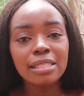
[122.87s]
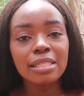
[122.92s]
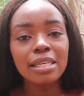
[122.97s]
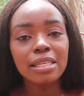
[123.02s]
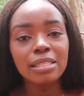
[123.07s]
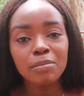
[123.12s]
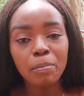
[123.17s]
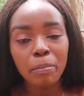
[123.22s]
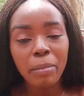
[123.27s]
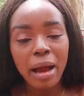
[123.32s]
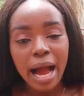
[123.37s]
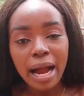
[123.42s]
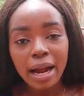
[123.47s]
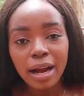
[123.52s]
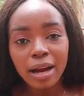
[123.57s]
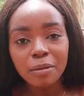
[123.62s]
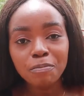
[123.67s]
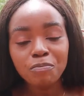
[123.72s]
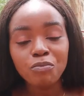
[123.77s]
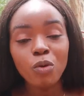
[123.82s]
This park,
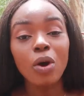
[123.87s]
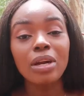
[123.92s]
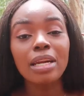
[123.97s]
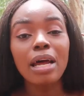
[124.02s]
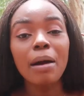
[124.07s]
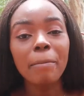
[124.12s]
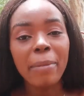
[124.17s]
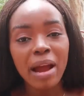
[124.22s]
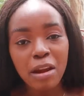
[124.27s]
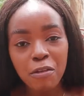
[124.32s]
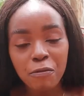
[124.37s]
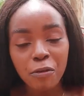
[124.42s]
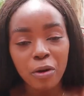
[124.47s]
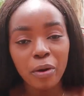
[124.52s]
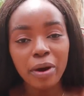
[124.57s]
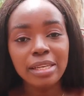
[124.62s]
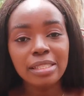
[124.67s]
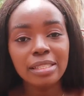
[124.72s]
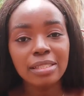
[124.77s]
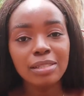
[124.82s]
or that Pine
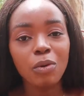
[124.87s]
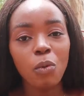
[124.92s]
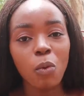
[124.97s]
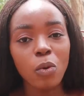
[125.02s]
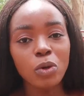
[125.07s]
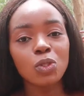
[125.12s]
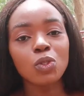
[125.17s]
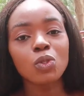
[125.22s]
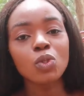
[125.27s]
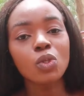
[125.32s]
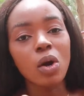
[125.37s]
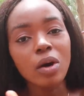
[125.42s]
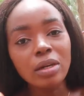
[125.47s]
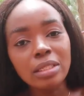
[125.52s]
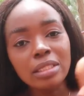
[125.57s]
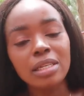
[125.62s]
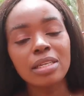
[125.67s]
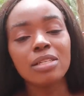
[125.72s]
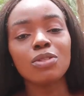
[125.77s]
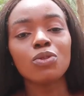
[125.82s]
Forest, was
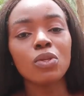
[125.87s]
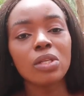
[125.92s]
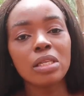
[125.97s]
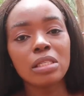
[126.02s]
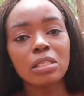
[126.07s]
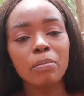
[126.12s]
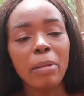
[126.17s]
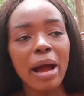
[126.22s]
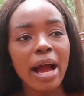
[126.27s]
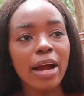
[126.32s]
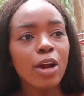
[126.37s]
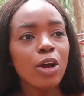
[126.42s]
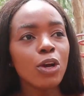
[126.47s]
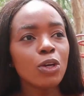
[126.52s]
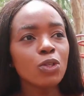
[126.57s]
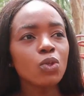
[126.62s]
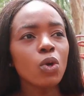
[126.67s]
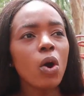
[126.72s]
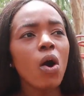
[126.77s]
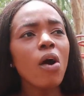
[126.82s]
turned into this park.
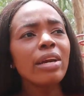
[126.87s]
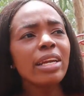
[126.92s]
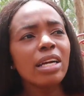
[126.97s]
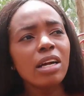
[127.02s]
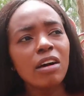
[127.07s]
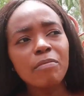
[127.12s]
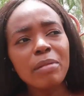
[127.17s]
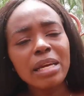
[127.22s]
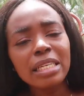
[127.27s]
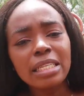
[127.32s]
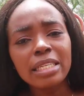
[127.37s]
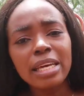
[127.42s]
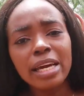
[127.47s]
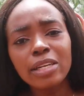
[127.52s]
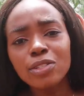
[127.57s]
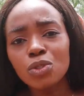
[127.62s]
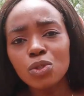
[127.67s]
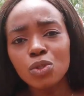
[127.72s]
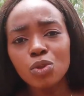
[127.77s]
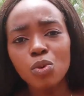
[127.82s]
So all the government
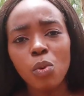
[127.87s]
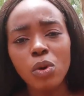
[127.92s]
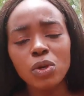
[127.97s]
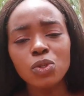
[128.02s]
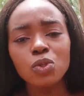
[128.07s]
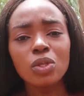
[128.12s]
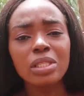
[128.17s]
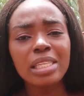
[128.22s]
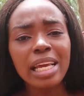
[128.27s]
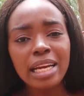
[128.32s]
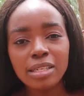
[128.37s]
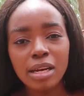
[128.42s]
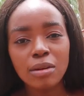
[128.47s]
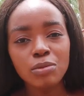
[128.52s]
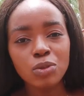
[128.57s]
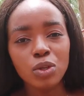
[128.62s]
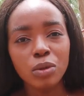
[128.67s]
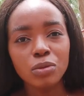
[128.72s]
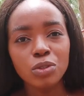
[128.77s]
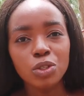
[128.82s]
needed to do was to take
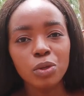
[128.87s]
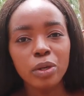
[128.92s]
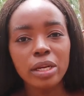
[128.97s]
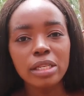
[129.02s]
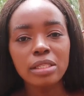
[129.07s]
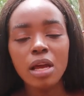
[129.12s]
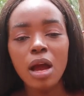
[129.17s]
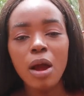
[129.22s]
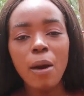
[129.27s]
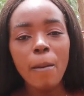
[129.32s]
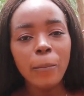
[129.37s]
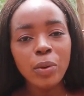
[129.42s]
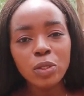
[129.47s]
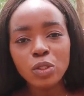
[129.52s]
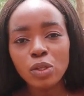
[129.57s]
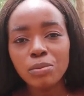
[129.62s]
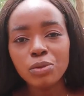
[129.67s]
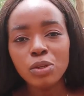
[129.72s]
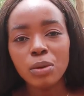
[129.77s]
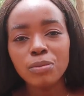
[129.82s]
down some trees,
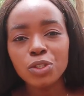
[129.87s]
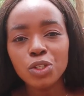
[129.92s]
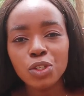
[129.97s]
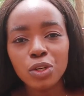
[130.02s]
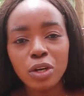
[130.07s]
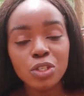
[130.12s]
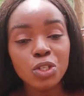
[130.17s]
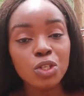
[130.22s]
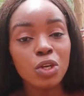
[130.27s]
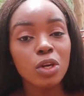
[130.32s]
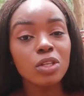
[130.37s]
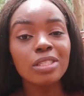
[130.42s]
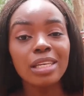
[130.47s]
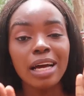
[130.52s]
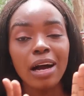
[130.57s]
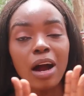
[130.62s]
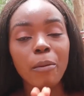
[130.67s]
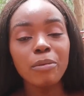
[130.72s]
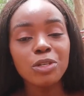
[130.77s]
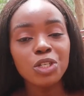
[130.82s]
put up some structures
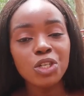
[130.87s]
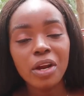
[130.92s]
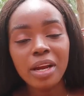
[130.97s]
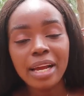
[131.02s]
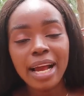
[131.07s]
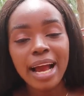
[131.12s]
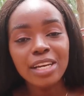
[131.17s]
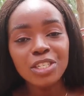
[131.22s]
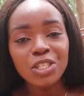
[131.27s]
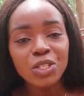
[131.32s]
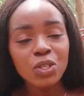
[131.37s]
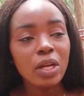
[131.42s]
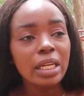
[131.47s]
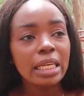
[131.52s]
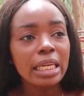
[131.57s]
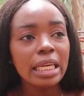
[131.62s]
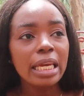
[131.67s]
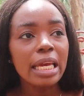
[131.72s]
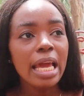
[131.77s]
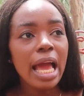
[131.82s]
that I'll be showing you guys
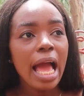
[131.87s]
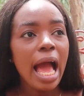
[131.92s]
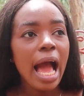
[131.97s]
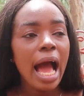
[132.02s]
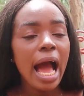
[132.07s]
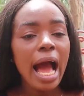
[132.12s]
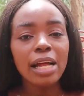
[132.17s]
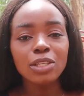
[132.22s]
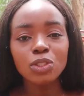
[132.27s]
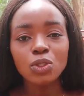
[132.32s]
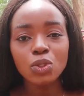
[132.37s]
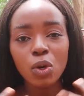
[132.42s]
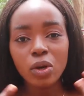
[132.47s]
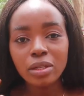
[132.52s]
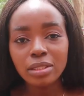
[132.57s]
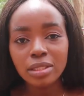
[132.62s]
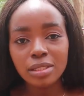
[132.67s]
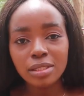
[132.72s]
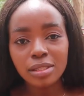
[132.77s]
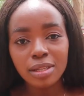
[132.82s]
shortly, and
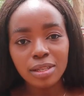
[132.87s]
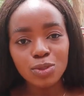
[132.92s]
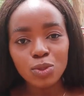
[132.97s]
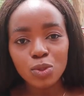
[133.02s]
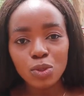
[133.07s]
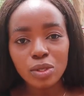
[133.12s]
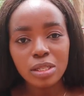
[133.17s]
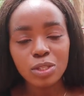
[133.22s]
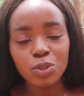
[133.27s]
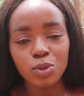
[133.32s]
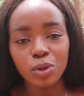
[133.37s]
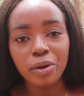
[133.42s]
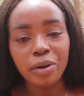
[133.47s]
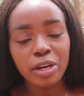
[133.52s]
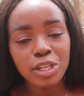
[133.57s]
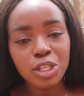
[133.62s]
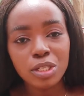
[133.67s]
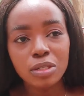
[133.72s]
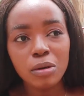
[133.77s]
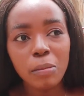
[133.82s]
turned it into this
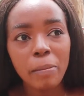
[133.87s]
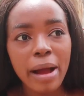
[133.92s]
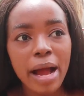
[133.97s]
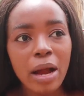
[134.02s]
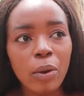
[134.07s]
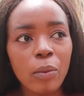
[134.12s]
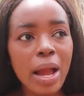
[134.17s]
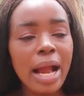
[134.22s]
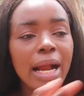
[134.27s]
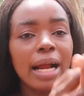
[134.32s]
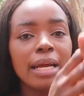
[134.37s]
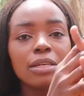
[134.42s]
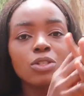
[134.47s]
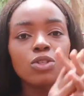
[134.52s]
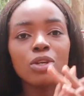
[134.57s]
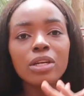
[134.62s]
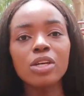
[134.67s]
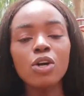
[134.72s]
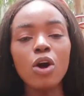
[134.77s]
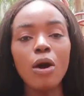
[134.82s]
recreational park where I can
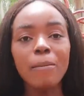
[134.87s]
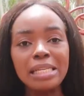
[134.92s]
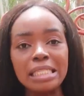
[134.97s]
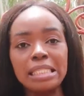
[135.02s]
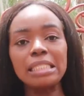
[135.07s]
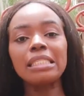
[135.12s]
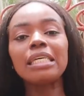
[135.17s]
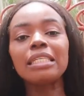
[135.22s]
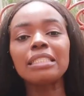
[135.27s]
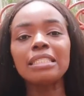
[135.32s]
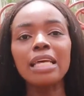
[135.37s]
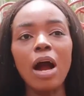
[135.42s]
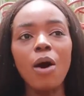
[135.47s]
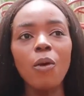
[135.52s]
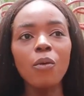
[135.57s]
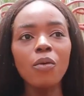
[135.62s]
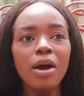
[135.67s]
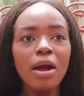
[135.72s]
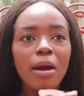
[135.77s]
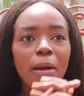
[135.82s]
actually come and sit
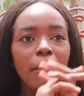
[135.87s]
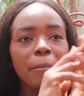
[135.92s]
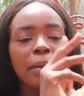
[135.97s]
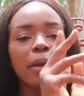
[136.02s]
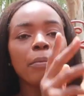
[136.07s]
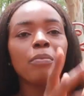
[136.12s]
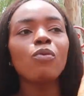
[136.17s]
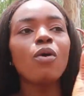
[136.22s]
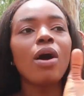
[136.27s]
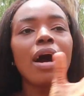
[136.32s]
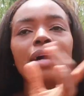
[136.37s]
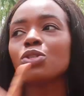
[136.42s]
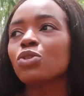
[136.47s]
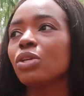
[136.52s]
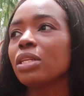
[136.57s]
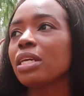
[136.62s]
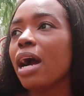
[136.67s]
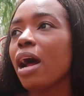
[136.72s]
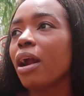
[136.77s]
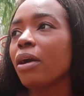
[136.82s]
down. People are
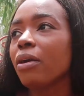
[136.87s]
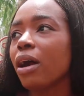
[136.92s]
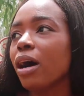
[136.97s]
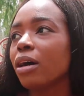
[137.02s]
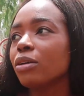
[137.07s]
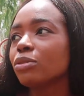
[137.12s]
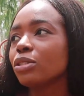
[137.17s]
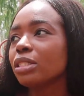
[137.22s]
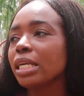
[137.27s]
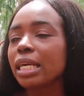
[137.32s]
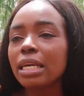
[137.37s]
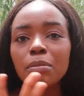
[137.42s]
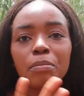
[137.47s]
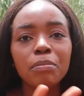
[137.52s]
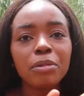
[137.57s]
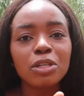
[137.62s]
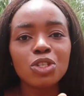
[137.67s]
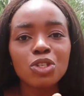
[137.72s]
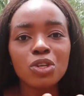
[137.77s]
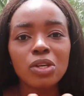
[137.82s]
actually around taking
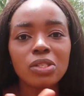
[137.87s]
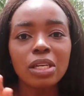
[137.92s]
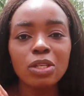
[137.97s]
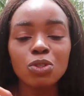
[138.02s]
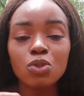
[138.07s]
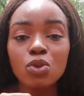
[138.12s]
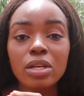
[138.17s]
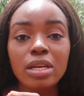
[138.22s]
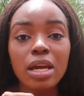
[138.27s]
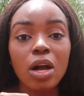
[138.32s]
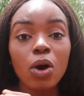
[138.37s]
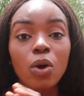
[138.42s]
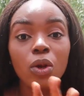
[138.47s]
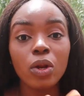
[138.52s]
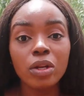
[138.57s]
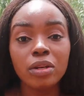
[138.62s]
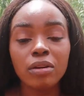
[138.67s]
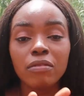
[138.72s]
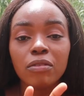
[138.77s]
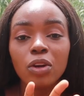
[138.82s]
pictures and doing a whole
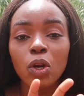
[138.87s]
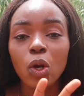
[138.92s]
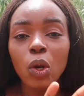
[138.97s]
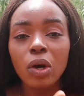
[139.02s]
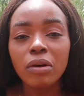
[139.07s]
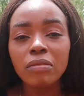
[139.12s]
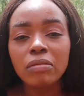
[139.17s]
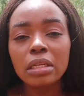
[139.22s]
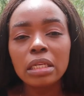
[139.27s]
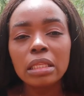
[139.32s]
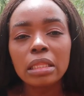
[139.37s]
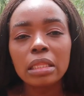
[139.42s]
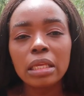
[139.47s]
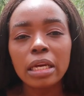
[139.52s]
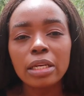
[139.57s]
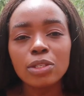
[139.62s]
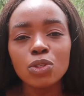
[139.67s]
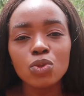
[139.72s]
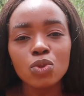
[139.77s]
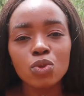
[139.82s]
lot of lovely
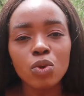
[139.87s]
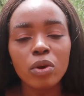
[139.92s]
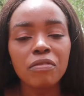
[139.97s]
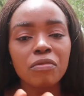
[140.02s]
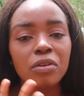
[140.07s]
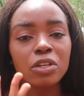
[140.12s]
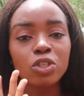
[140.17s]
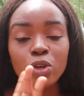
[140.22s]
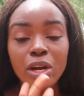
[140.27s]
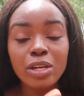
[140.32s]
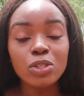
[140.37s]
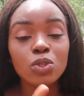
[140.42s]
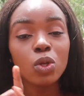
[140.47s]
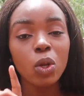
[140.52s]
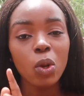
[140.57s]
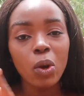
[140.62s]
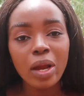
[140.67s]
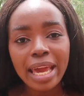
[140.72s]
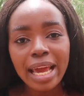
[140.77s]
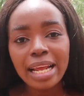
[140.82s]
things. So if you're trying
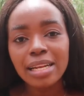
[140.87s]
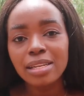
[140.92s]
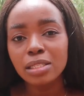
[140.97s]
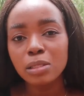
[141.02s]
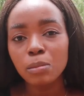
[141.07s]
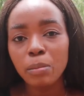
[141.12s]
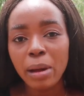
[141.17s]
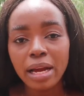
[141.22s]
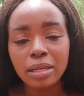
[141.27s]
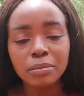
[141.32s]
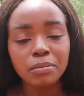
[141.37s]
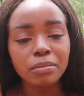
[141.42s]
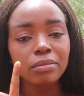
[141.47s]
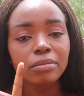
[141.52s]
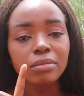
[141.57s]
to locate this park,